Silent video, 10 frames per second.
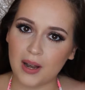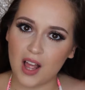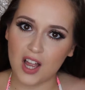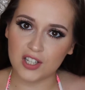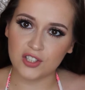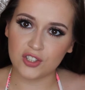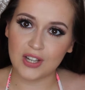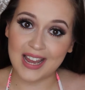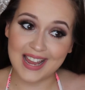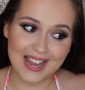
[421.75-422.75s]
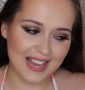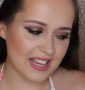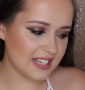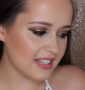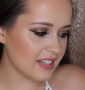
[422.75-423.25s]
blush
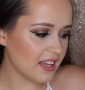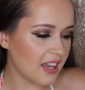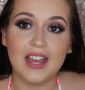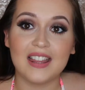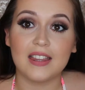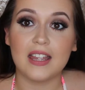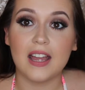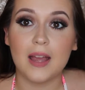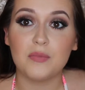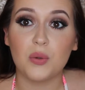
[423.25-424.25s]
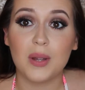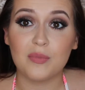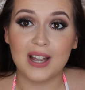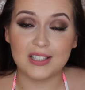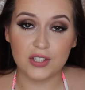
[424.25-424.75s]
is the MUA
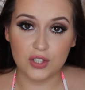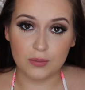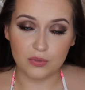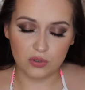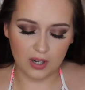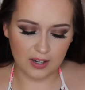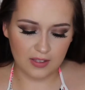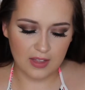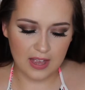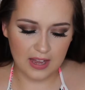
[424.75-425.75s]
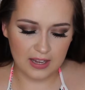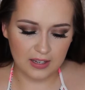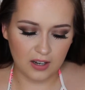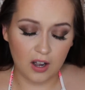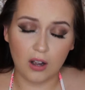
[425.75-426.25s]
brand at Superdrug.
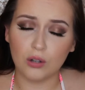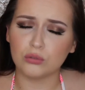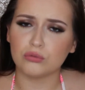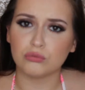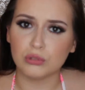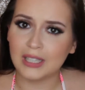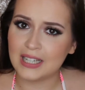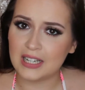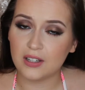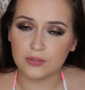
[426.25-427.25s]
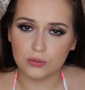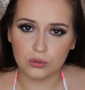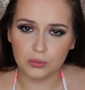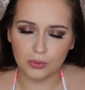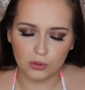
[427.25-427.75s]
They are really
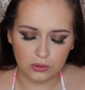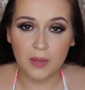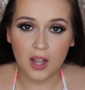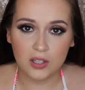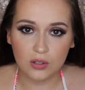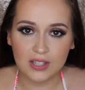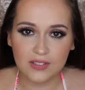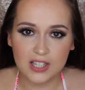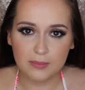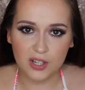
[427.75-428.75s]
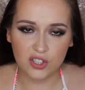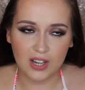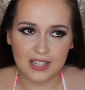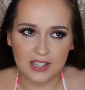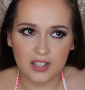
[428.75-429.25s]
affordable. I got given this blusher
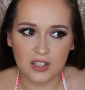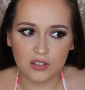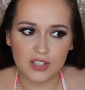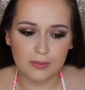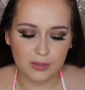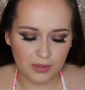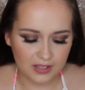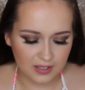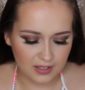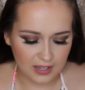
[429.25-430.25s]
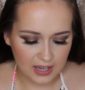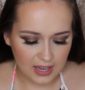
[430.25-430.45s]
as like a Christmas present.